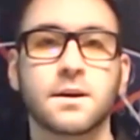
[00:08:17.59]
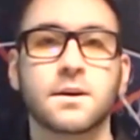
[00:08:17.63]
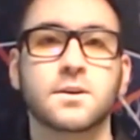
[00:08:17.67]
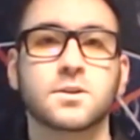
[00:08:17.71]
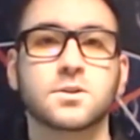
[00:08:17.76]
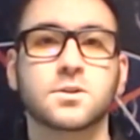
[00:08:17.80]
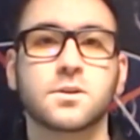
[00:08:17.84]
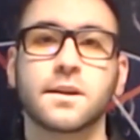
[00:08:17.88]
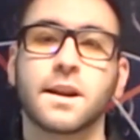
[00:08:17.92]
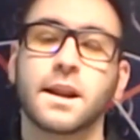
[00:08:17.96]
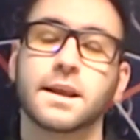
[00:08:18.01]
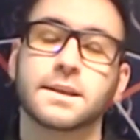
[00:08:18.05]

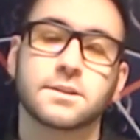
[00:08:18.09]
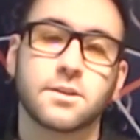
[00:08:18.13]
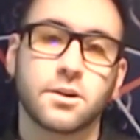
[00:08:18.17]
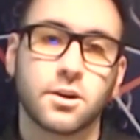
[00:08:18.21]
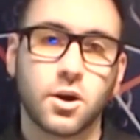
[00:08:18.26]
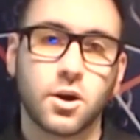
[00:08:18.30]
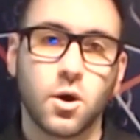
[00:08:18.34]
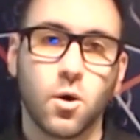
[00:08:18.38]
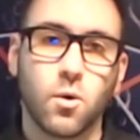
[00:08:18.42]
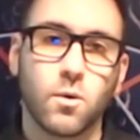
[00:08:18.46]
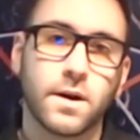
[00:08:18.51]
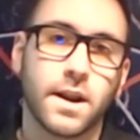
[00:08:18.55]
So then I
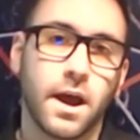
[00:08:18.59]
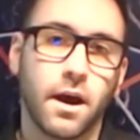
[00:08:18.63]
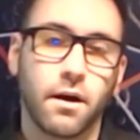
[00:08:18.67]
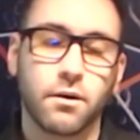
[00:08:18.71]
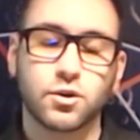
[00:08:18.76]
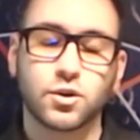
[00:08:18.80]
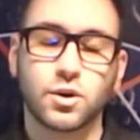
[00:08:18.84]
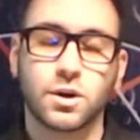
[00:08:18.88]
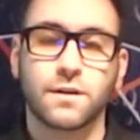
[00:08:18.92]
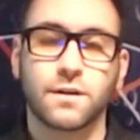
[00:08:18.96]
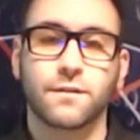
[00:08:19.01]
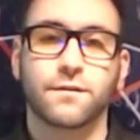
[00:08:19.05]
started going out
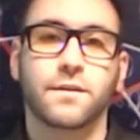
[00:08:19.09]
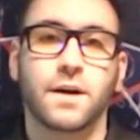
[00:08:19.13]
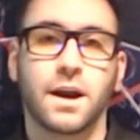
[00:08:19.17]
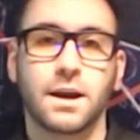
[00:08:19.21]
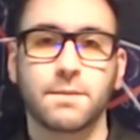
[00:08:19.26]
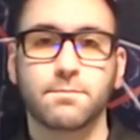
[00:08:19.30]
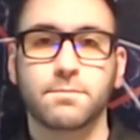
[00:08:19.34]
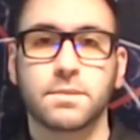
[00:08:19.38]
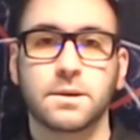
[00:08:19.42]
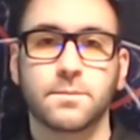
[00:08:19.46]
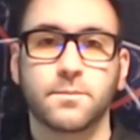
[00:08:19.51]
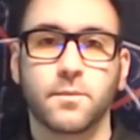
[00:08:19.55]
trying to find
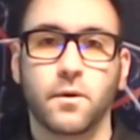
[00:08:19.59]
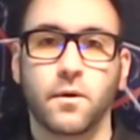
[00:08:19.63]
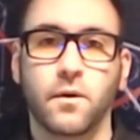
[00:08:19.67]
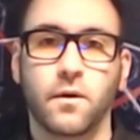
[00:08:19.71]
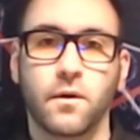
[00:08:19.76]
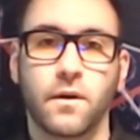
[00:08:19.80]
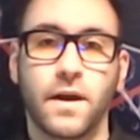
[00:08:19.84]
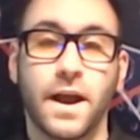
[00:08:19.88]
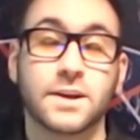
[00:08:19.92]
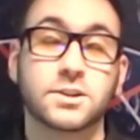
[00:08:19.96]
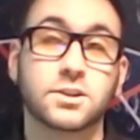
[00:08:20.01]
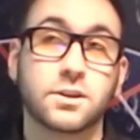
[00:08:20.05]
people.
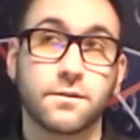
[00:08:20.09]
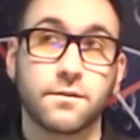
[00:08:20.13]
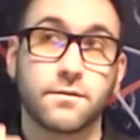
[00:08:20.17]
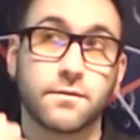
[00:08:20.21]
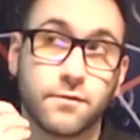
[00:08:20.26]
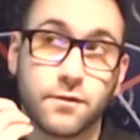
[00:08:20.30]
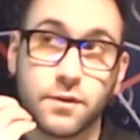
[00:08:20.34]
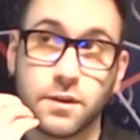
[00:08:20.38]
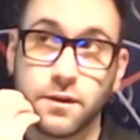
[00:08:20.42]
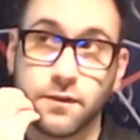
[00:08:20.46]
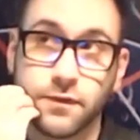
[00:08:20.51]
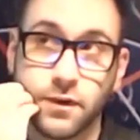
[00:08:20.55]
Actually,
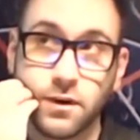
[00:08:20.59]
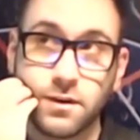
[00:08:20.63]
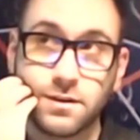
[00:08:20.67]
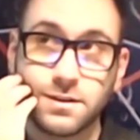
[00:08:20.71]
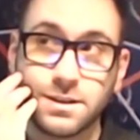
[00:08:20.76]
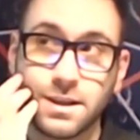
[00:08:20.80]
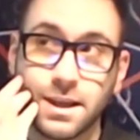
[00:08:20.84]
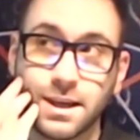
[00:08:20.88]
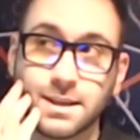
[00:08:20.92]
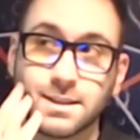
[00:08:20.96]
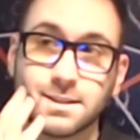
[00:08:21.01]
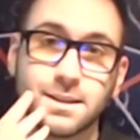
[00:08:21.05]
for the first
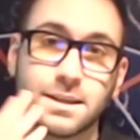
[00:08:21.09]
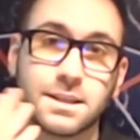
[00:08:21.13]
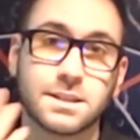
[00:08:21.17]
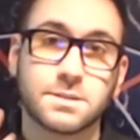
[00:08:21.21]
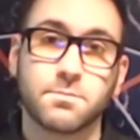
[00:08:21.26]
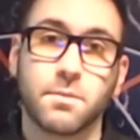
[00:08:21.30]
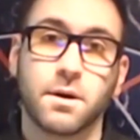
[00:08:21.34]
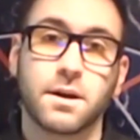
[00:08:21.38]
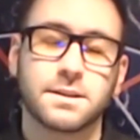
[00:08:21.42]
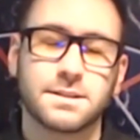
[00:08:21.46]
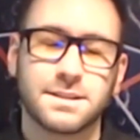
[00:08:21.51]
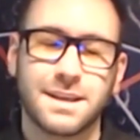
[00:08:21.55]
6
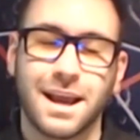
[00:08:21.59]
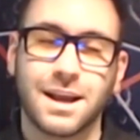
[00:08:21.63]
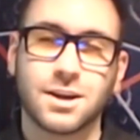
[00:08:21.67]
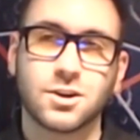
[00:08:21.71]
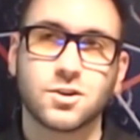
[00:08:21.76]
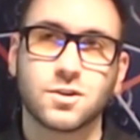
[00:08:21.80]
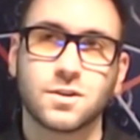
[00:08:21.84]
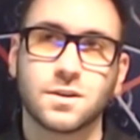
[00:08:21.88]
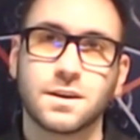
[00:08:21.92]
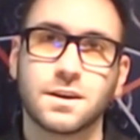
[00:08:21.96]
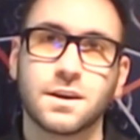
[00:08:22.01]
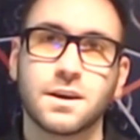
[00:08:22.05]
months,
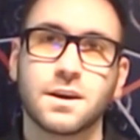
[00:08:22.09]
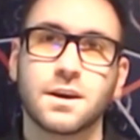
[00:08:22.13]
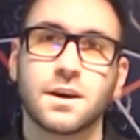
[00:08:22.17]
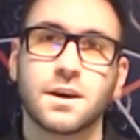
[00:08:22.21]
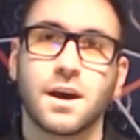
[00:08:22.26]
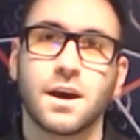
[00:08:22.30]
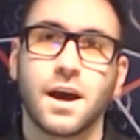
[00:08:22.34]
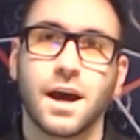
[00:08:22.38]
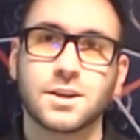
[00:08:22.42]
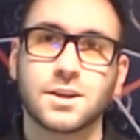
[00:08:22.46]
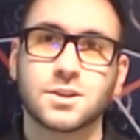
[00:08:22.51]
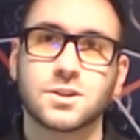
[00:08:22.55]
actually,
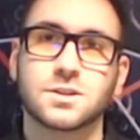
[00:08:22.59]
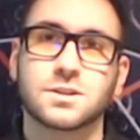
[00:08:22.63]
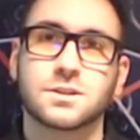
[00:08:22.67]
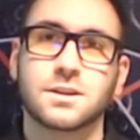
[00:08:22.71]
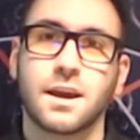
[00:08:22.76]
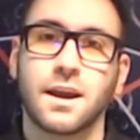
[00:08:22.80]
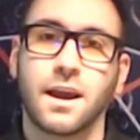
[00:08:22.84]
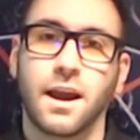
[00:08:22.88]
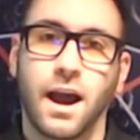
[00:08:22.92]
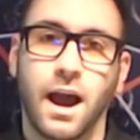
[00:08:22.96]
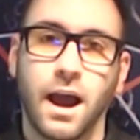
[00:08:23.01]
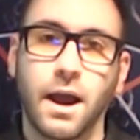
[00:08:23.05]
I should say,
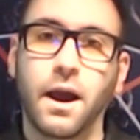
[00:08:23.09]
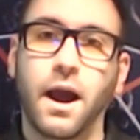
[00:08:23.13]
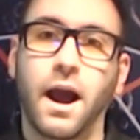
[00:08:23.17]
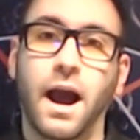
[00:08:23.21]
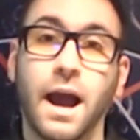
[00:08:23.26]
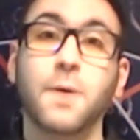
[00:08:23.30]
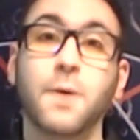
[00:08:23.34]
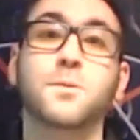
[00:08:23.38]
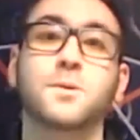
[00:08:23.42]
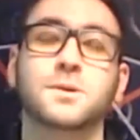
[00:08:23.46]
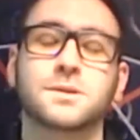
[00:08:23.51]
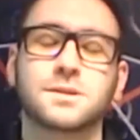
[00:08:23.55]
I
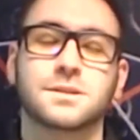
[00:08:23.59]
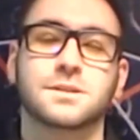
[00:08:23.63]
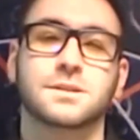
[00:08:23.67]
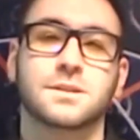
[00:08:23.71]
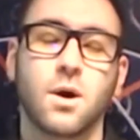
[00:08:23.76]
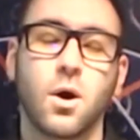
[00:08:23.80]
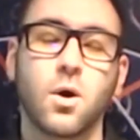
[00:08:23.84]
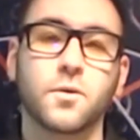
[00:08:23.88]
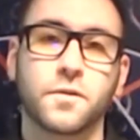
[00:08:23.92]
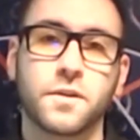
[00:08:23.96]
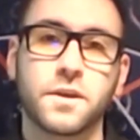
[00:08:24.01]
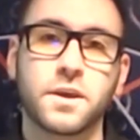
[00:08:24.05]
was
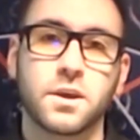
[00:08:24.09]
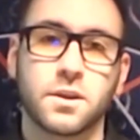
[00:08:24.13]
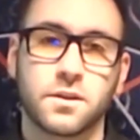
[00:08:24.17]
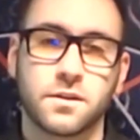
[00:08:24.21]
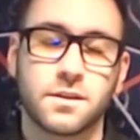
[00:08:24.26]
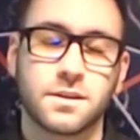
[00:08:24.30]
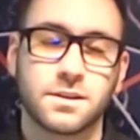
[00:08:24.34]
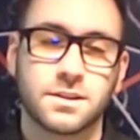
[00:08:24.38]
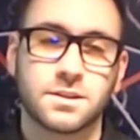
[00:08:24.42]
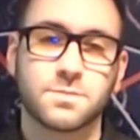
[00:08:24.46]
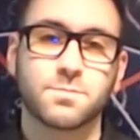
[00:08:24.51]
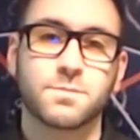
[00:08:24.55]

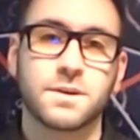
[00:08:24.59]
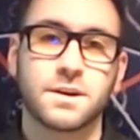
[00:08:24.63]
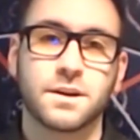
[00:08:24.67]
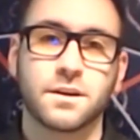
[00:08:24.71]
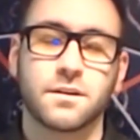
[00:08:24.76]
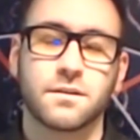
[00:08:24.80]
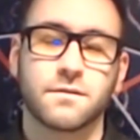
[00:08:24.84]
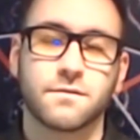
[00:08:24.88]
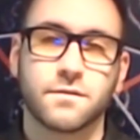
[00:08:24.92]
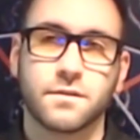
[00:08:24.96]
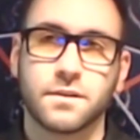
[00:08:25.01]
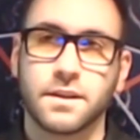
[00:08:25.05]
the
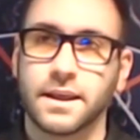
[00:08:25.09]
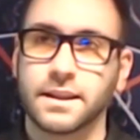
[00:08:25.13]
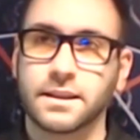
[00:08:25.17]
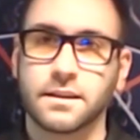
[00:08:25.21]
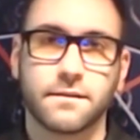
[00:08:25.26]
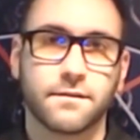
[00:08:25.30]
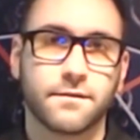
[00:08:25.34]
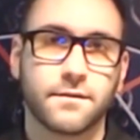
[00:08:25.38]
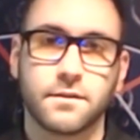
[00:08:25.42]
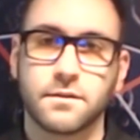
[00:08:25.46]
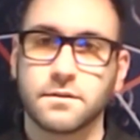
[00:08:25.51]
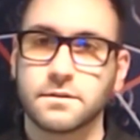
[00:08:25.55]
speaker for the
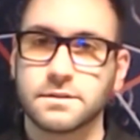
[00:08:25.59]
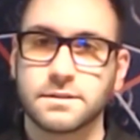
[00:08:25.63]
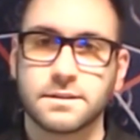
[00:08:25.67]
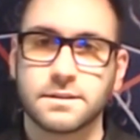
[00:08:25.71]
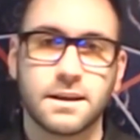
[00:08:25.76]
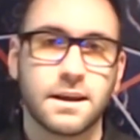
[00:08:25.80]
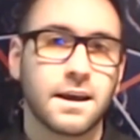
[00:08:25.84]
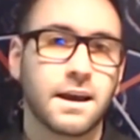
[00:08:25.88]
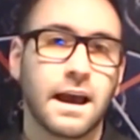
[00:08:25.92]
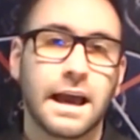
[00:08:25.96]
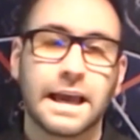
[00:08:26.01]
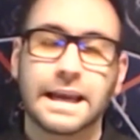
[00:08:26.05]
first,
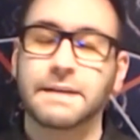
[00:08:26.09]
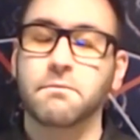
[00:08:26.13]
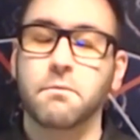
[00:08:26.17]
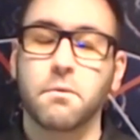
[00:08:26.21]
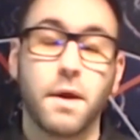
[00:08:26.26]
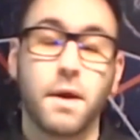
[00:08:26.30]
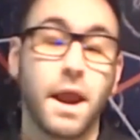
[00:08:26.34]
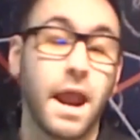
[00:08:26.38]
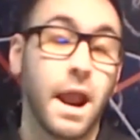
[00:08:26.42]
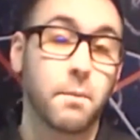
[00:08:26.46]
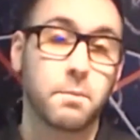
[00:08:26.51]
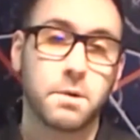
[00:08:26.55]
I can't remember
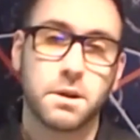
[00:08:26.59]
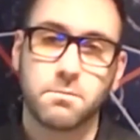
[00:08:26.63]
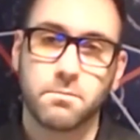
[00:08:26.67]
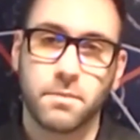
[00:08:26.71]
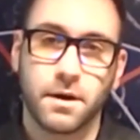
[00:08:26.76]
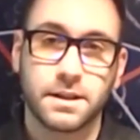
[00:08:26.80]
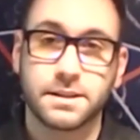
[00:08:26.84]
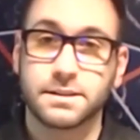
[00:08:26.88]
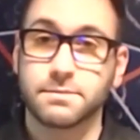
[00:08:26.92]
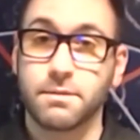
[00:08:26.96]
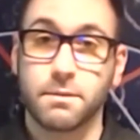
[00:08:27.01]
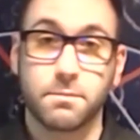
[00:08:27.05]
how many
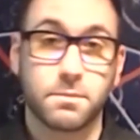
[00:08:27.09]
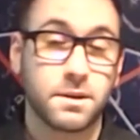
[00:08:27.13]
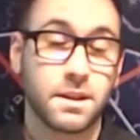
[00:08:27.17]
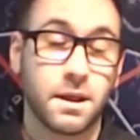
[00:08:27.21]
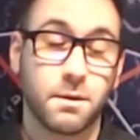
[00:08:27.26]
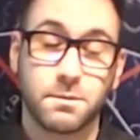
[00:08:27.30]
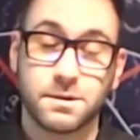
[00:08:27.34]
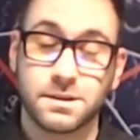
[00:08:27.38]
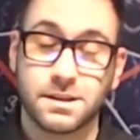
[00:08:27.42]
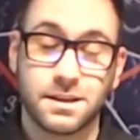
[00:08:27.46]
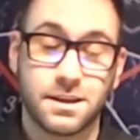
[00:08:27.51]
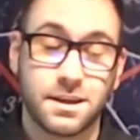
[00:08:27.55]
months. Maybe that
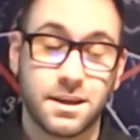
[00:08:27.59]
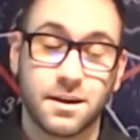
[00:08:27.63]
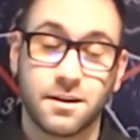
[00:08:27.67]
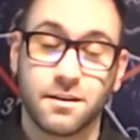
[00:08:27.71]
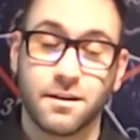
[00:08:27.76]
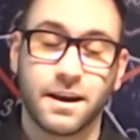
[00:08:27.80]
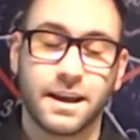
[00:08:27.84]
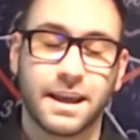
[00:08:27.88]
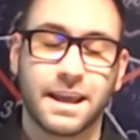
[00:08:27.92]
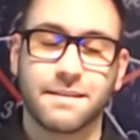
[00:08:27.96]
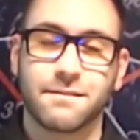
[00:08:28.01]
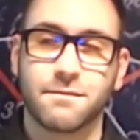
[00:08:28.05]
was a year.
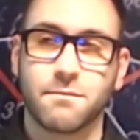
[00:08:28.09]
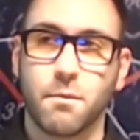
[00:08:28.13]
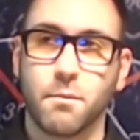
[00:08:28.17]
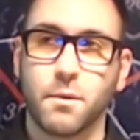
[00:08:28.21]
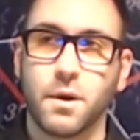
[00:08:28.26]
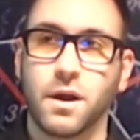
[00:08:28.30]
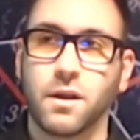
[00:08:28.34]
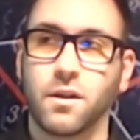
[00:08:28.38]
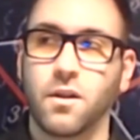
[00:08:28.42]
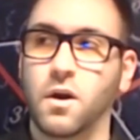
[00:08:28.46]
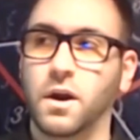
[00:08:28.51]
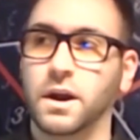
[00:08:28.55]
I can't remember
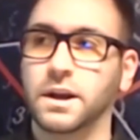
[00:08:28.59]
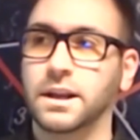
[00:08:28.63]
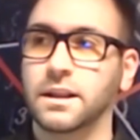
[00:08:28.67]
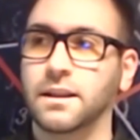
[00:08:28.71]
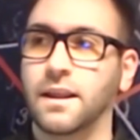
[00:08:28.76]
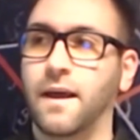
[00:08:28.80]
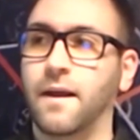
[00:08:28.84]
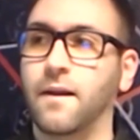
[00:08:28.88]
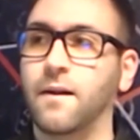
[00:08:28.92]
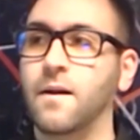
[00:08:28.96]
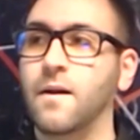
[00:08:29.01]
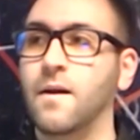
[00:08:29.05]
how long I did
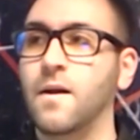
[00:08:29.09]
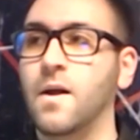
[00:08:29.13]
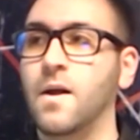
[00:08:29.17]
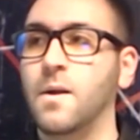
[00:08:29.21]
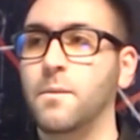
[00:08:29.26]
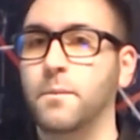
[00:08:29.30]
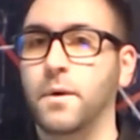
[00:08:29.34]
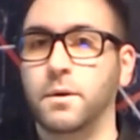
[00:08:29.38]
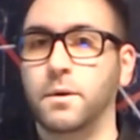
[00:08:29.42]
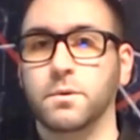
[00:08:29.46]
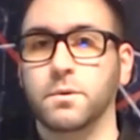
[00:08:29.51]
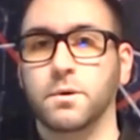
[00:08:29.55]
that. Mm-hmm.
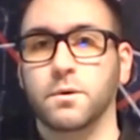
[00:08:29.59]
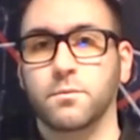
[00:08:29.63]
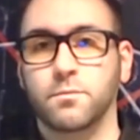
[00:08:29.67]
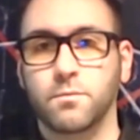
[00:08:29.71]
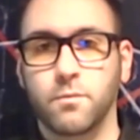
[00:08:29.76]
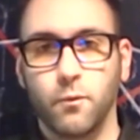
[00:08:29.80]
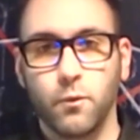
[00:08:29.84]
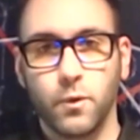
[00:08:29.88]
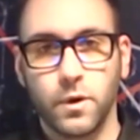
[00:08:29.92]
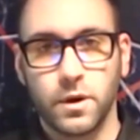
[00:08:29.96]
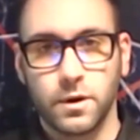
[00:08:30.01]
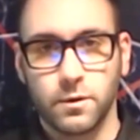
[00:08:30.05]
But
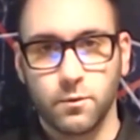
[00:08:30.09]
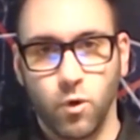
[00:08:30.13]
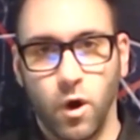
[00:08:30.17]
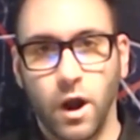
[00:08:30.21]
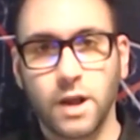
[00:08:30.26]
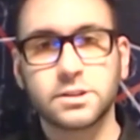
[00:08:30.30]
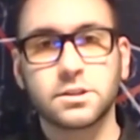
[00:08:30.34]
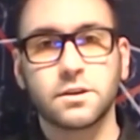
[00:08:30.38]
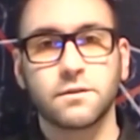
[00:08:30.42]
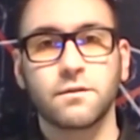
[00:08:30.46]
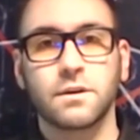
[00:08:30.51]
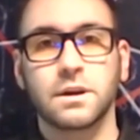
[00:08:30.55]
we'd
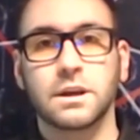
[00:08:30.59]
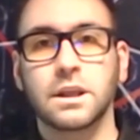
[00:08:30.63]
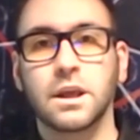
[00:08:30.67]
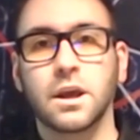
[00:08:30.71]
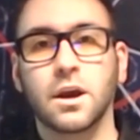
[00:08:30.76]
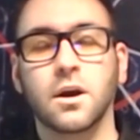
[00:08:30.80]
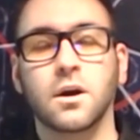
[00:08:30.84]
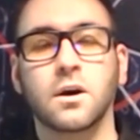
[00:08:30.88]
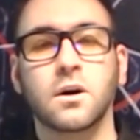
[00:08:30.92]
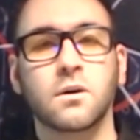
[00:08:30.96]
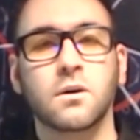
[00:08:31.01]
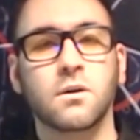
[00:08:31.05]
watch a
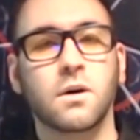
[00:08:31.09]
video.